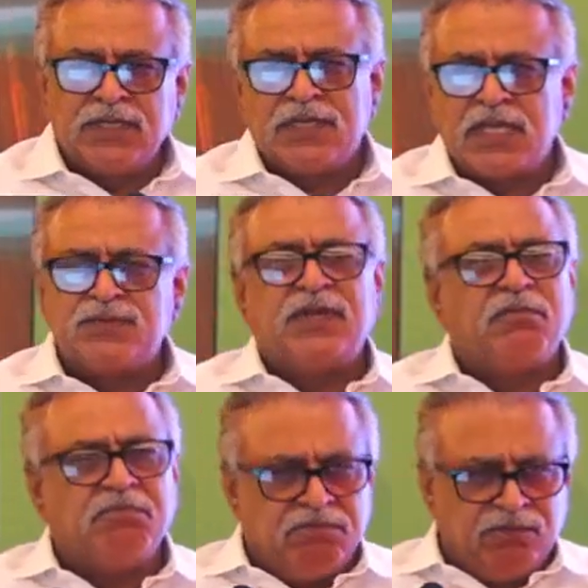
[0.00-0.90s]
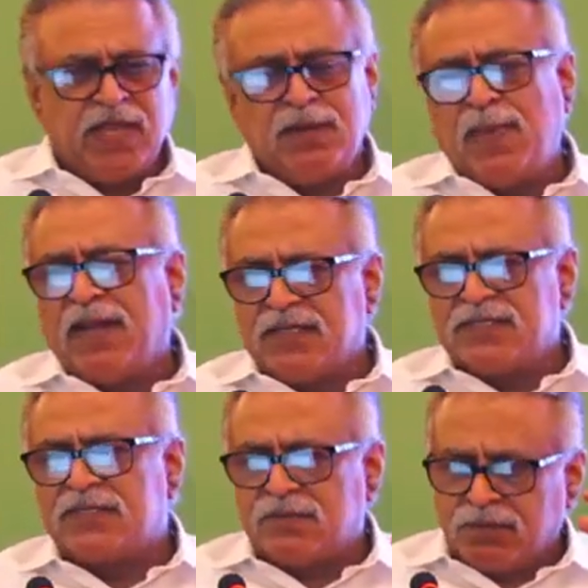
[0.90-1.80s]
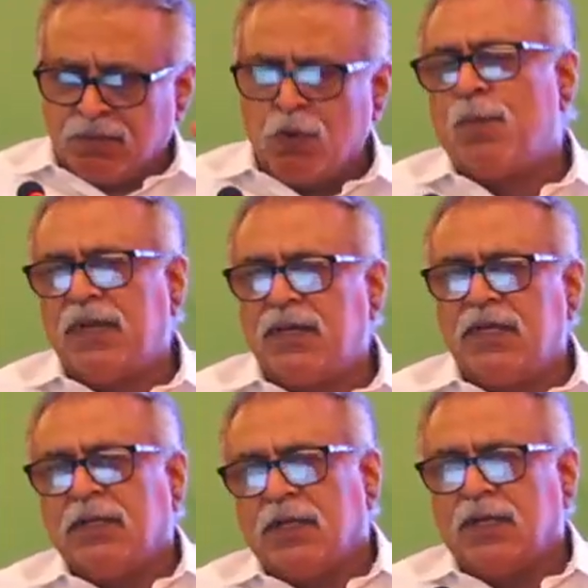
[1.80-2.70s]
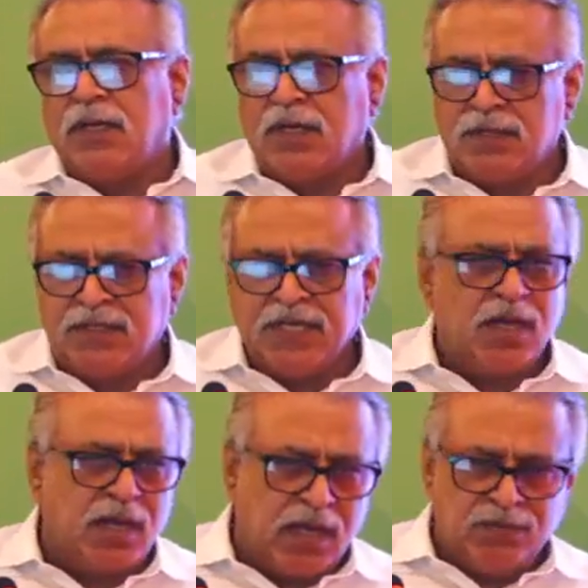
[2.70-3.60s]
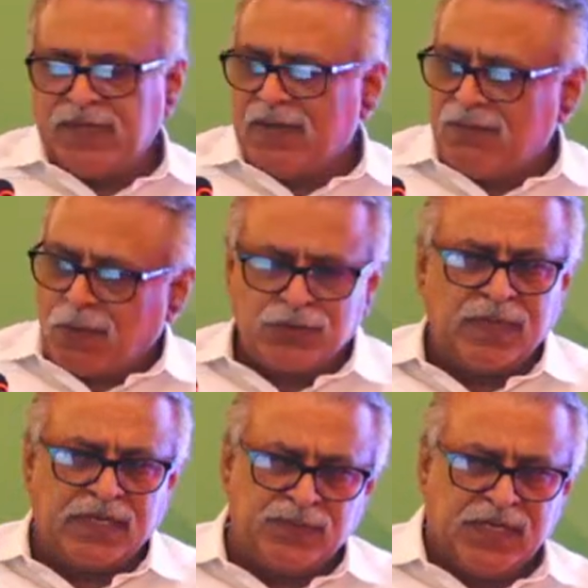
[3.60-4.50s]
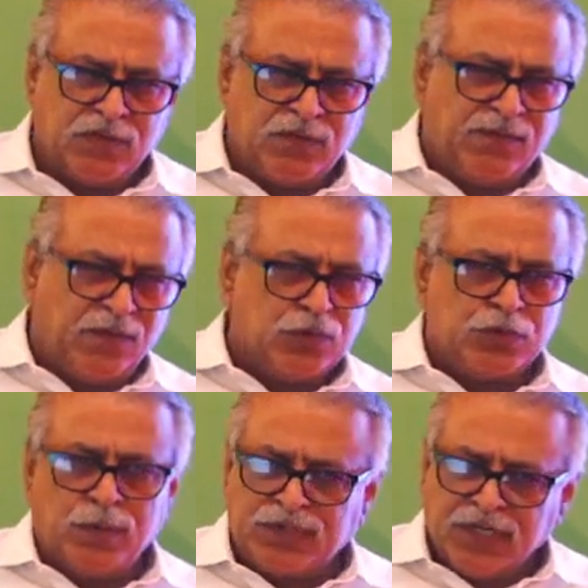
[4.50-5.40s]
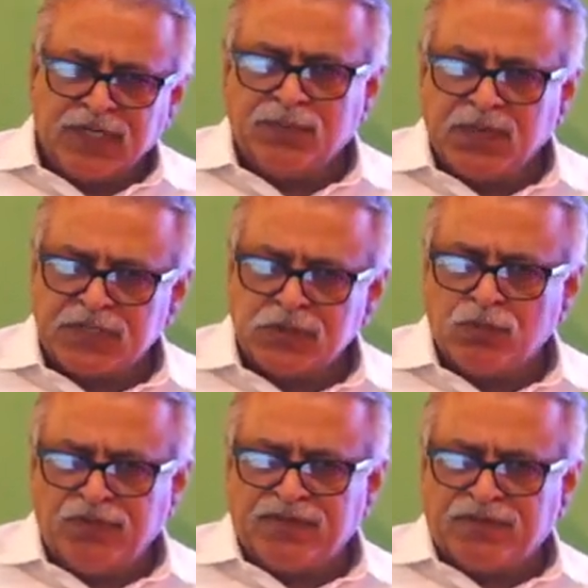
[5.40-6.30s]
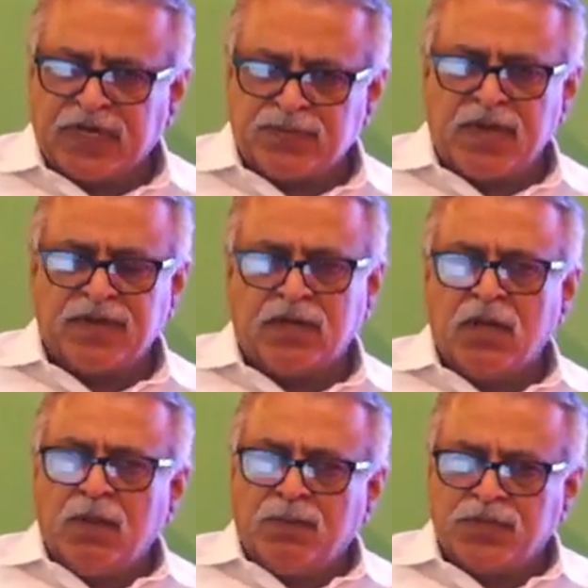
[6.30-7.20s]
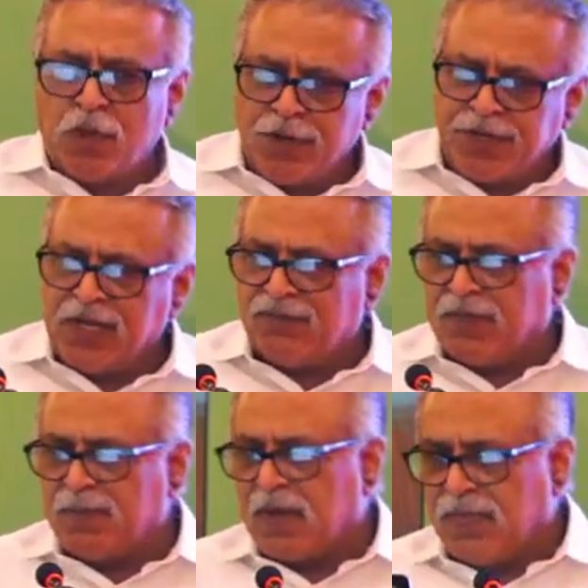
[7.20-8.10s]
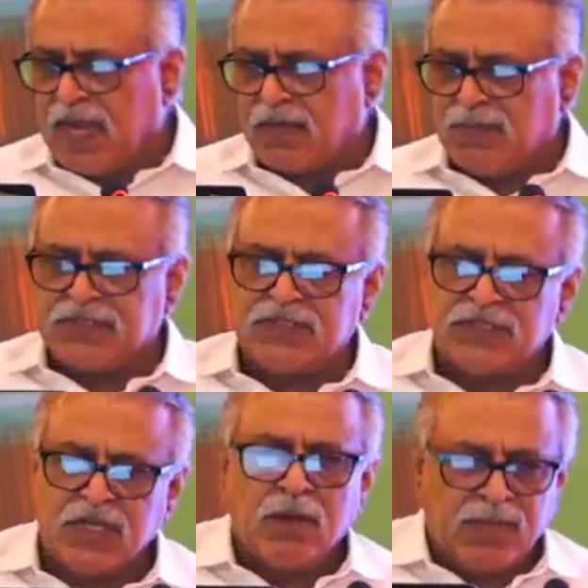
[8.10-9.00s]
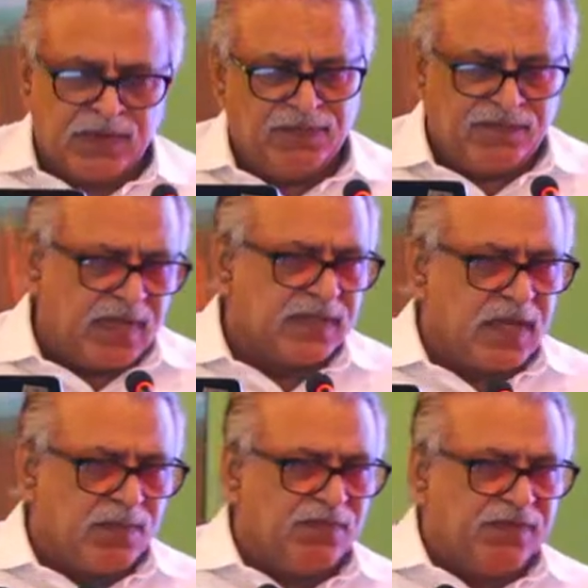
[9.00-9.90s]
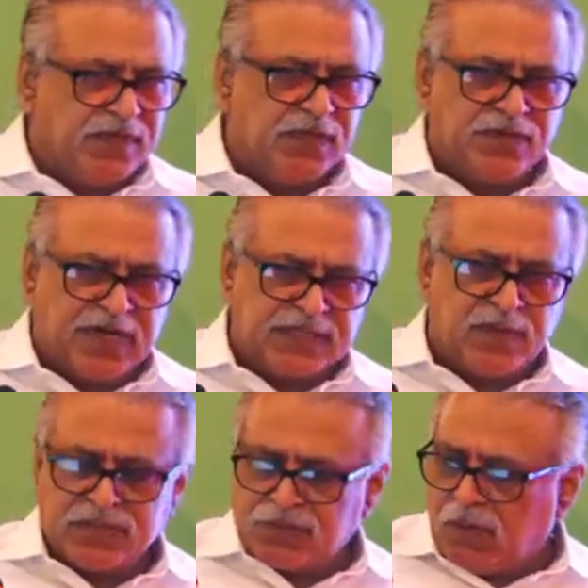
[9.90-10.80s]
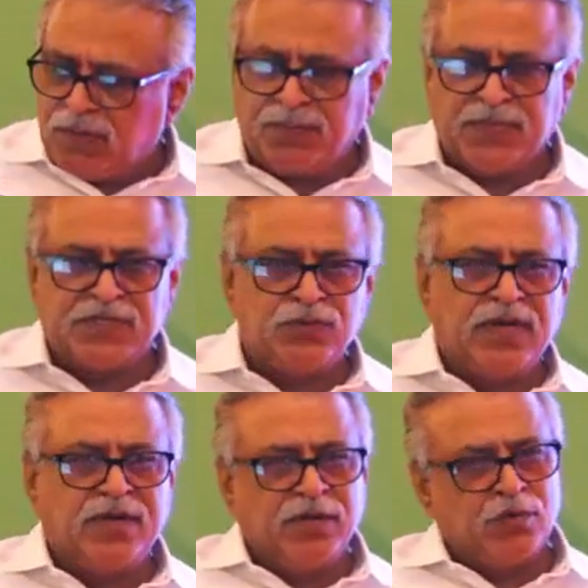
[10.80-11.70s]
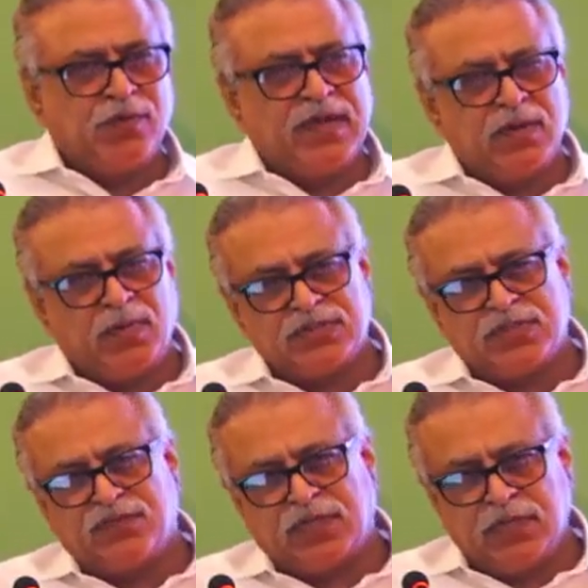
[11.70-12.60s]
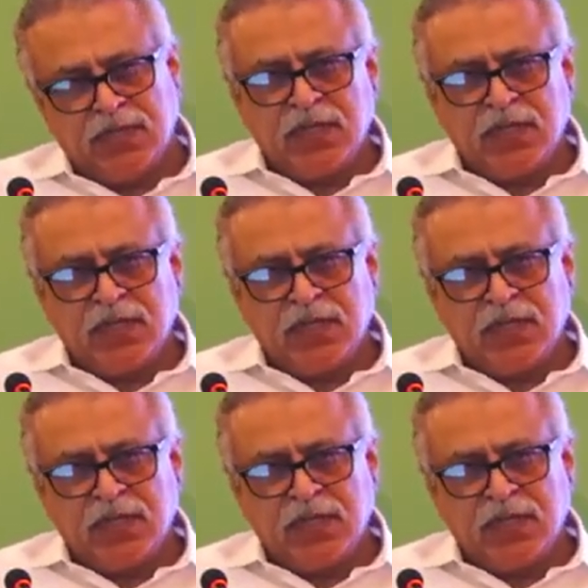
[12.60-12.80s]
has been a well-balanced global data, and we have also experience of close to about 30 patients whom we have transplanted. Majority of them are black patients, but we have done a couple of Indian transplants, patients who had a retroviral positivity.